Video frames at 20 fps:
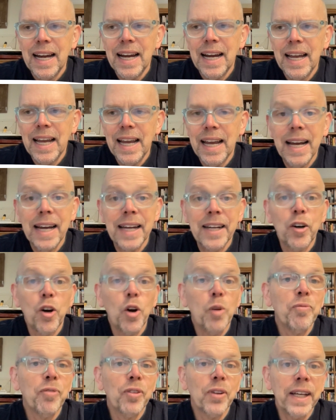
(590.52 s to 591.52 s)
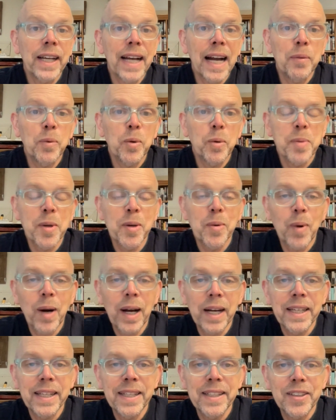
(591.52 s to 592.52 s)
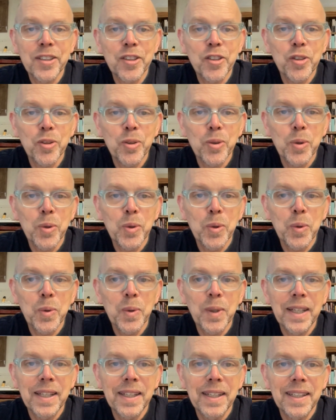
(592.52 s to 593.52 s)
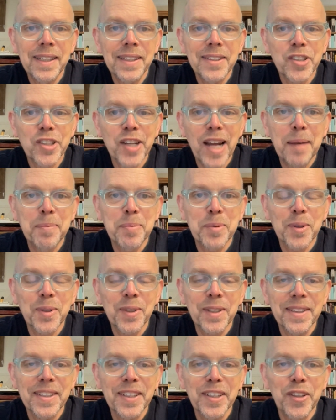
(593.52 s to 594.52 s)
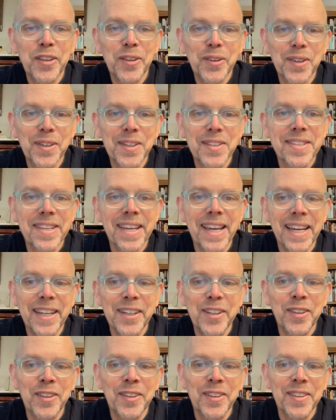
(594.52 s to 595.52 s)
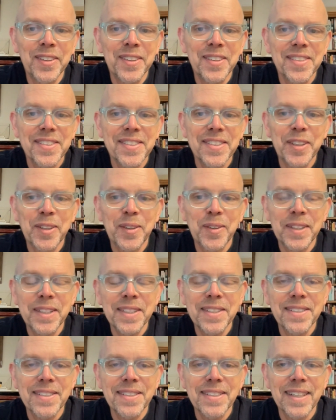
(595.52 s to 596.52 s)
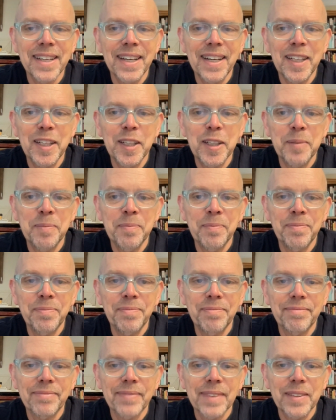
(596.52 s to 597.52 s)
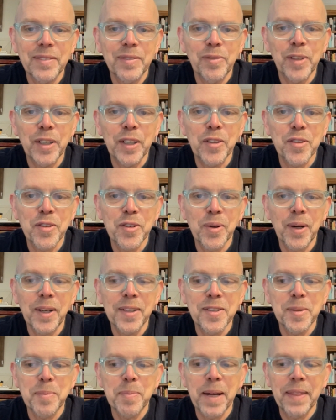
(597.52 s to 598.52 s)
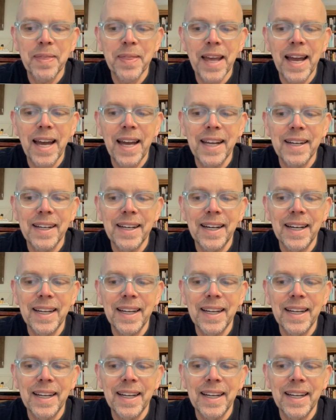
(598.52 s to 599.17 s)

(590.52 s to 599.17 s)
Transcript: And hopefully I will be writing a new chapter in the Curious Cater series fingers crossed about that.